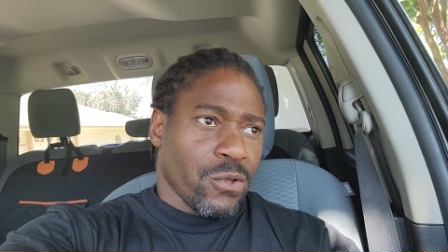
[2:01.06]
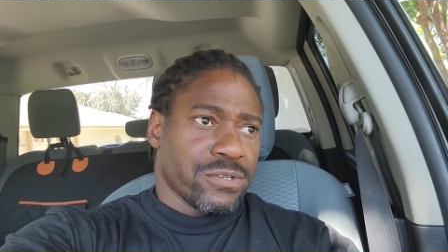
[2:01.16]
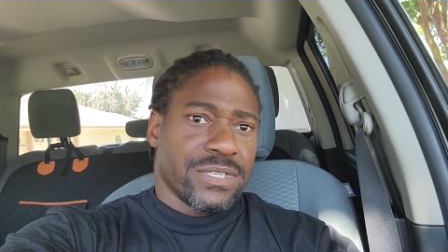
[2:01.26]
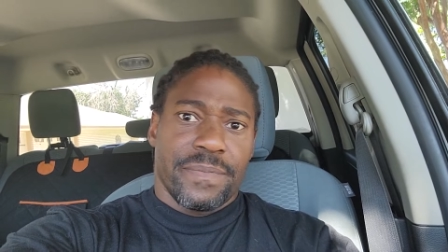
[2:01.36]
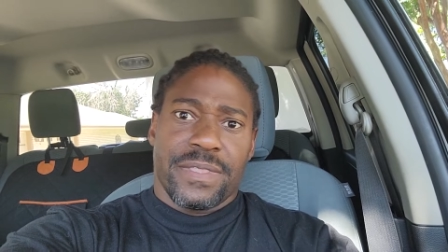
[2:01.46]

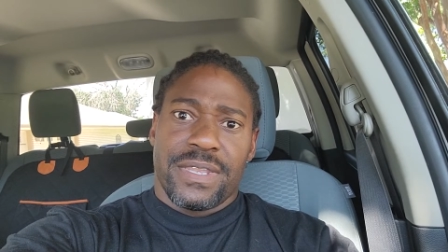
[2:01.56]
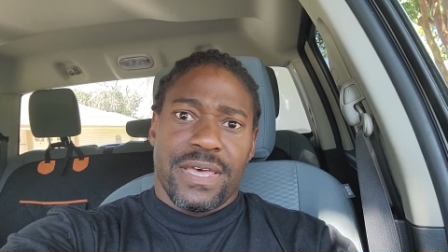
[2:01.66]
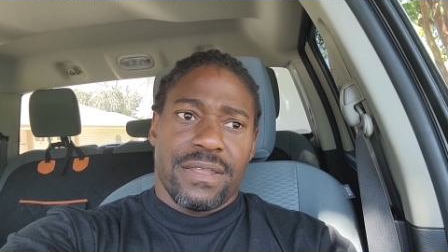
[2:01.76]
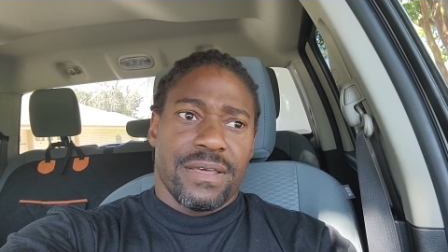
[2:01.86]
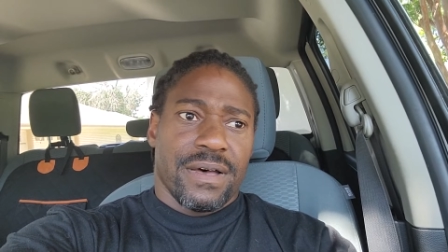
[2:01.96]
or something
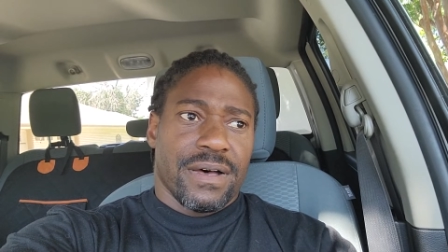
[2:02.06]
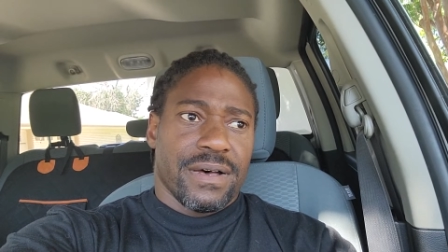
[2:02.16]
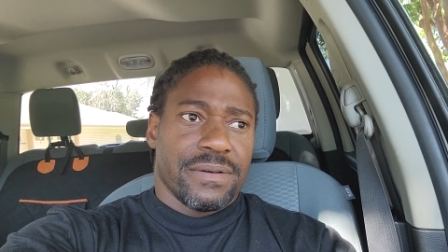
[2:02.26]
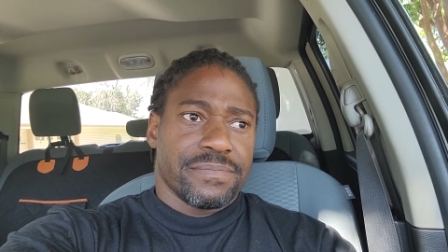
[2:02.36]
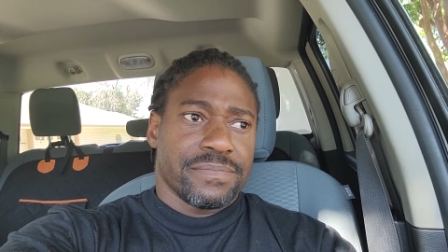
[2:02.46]
that
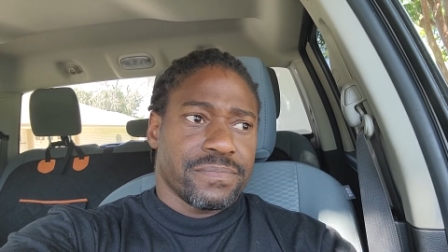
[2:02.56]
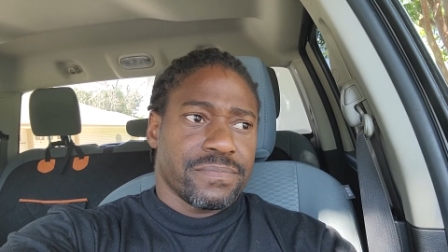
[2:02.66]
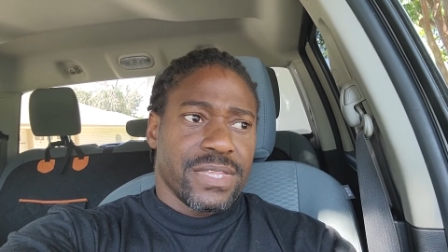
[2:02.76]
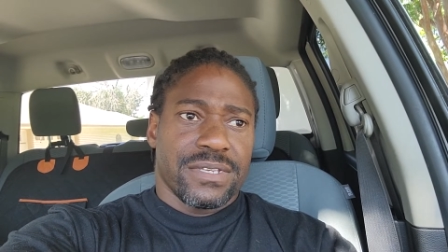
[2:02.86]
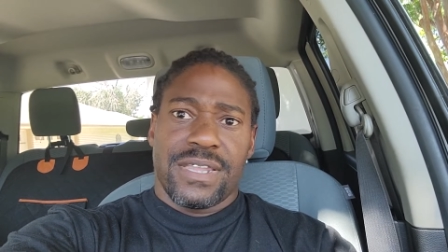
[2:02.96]

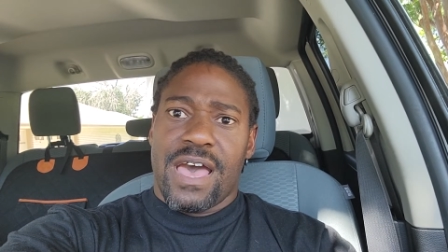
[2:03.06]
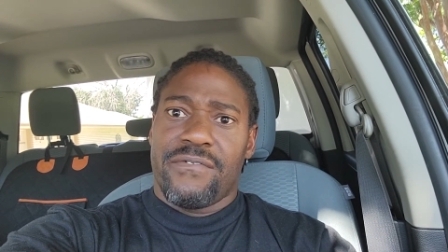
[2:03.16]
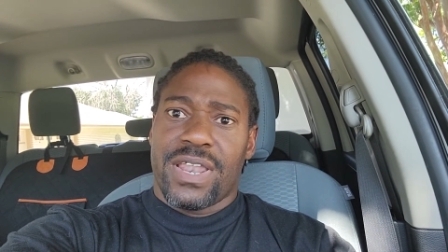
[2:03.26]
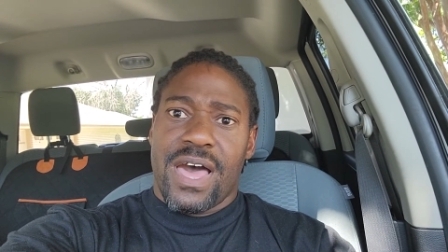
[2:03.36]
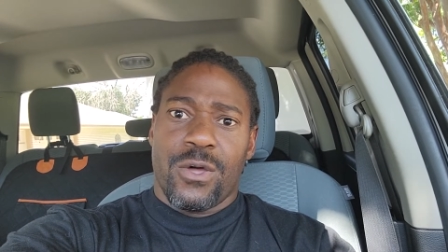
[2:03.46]
doesn't
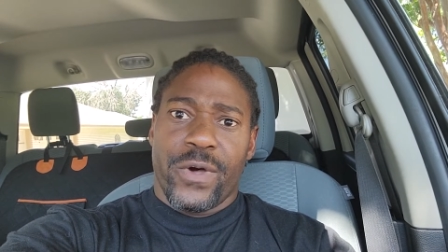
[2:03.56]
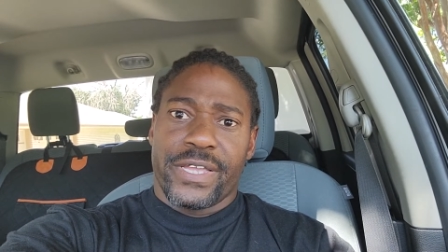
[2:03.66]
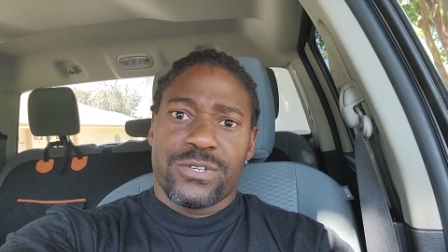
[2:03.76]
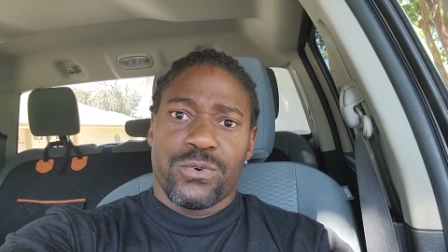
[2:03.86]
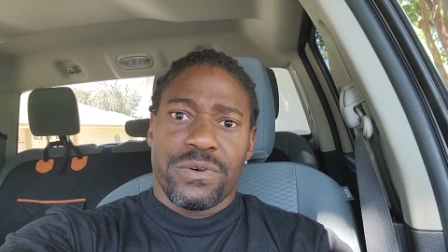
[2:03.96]
have a lot of
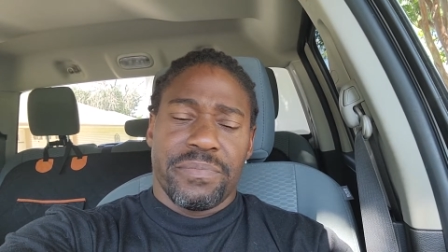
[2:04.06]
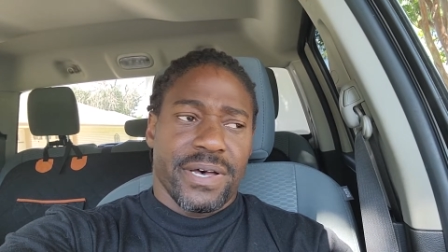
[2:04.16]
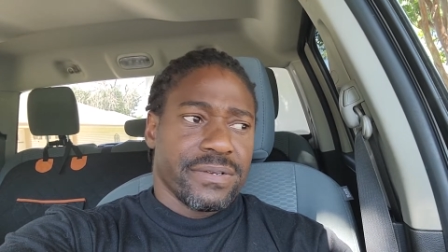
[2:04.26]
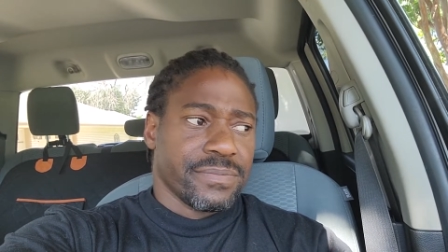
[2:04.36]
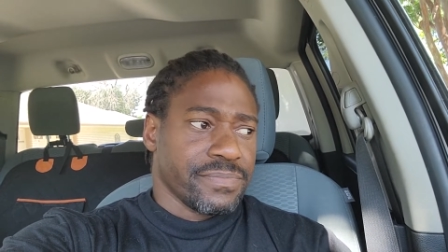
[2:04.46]
weight to it,
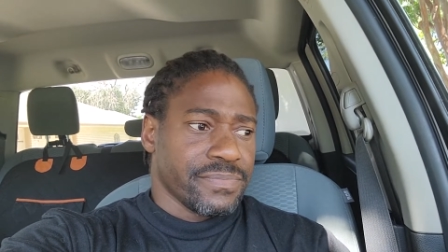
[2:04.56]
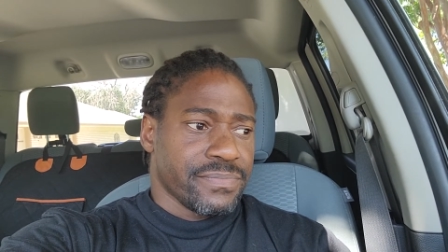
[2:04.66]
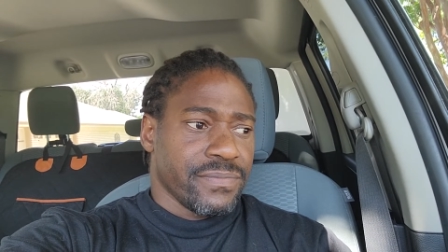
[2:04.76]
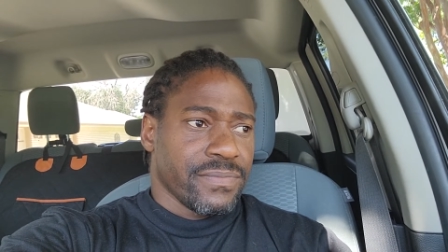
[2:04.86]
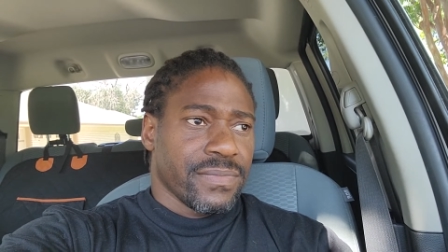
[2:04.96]
but
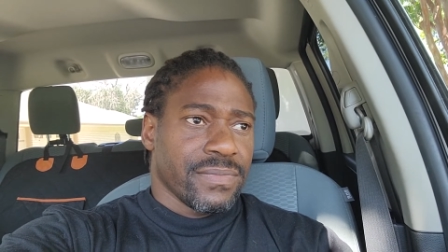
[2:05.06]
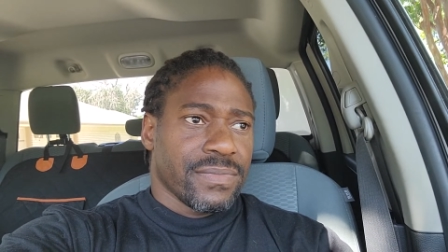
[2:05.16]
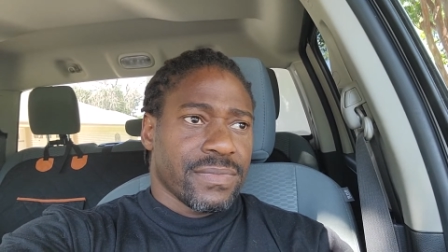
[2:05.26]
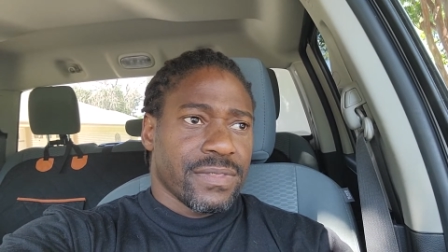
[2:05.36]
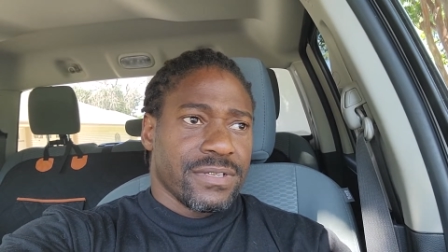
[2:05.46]

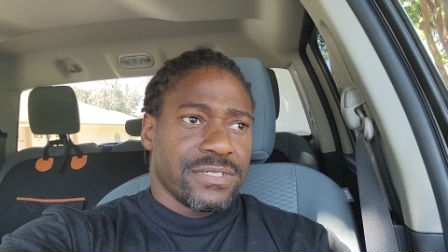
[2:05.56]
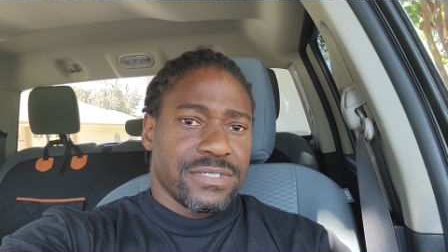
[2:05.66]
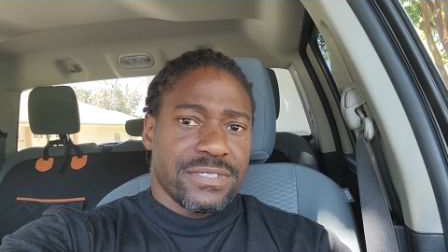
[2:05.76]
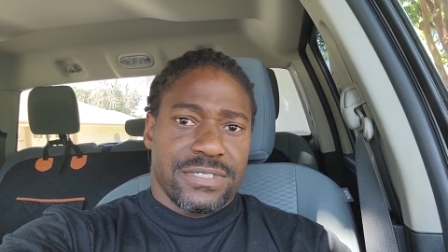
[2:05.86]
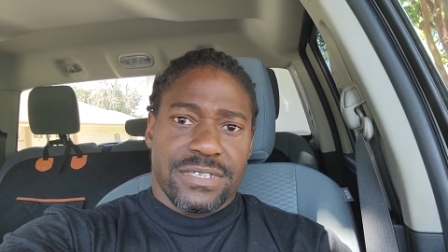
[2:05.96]
this
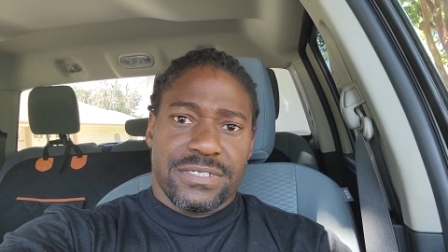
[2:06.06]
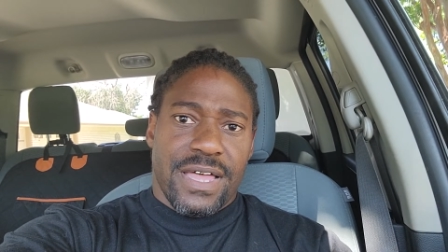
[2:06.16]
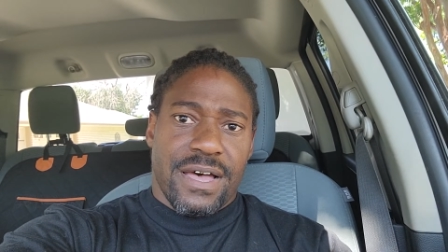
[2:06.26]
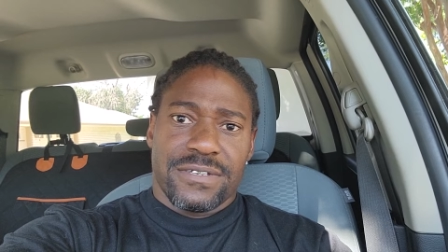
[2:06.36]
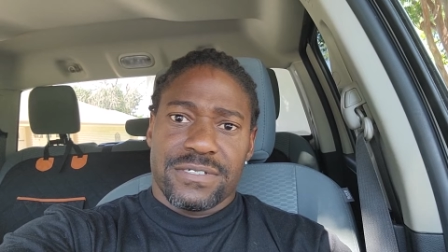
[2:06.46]
is a
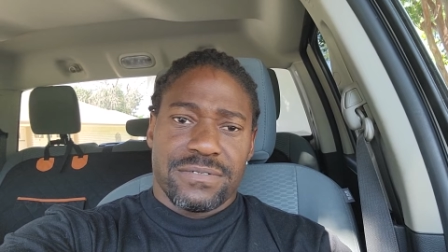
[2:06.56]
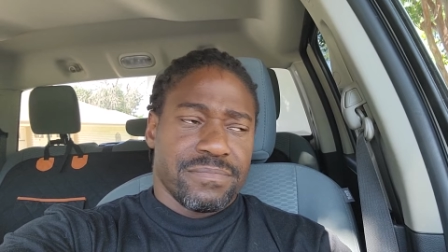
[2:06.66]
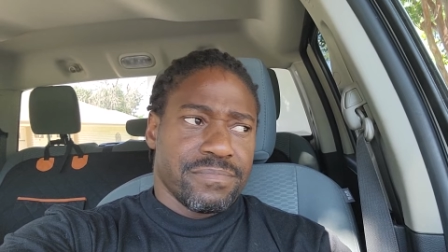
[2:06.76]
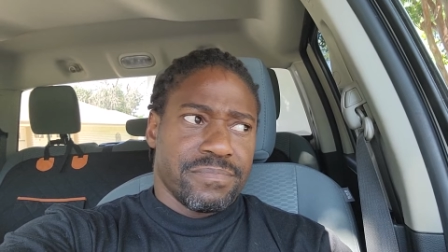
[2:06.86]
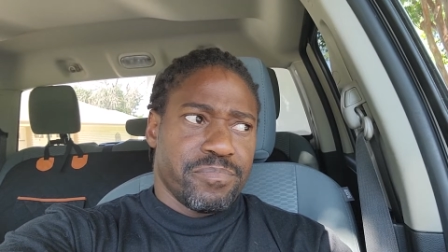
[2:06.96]

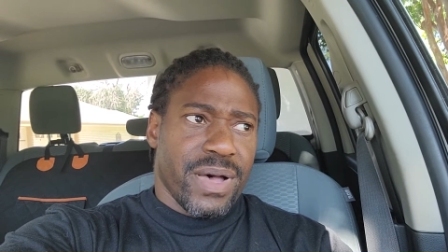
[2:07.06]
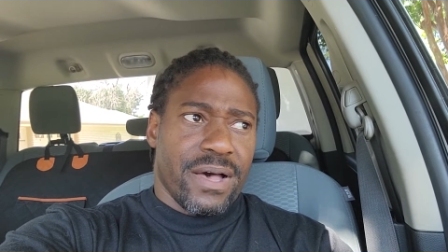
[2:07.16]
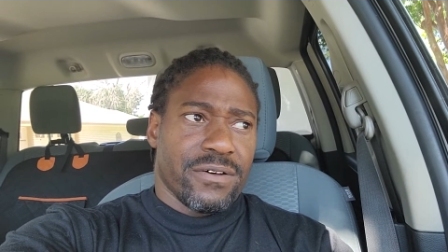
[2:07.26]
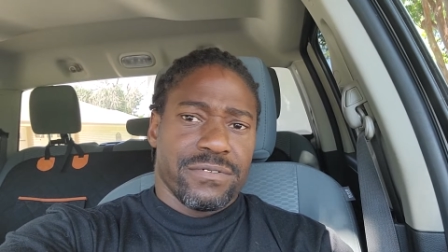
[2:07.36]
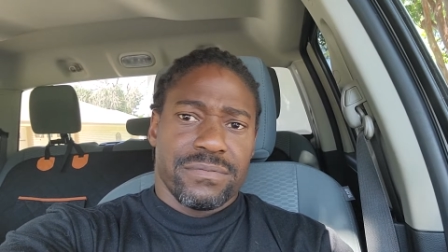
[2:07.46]
6,000
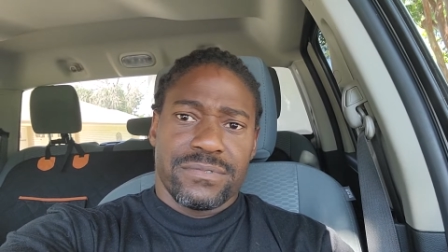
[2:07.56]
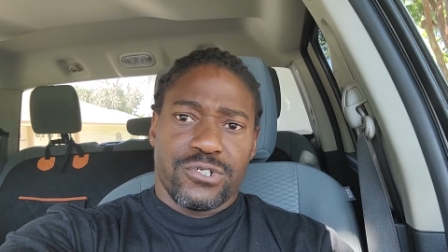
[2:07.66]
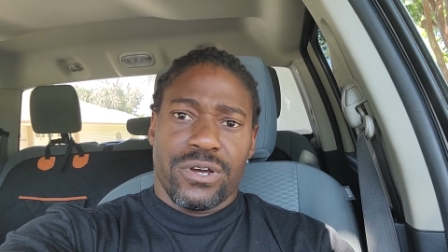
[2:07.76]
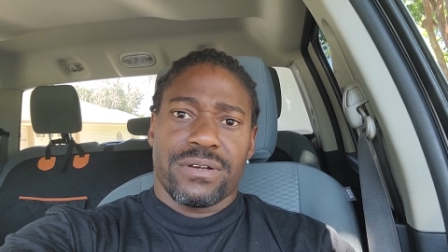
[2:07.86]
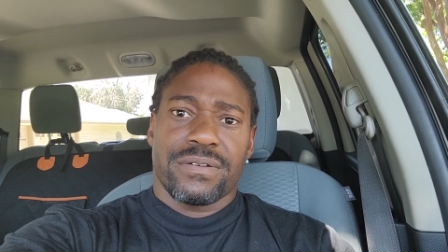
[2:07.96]
pound
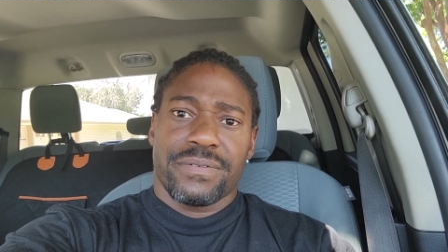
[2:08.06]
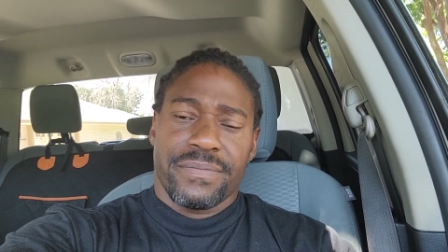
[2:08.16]
truck.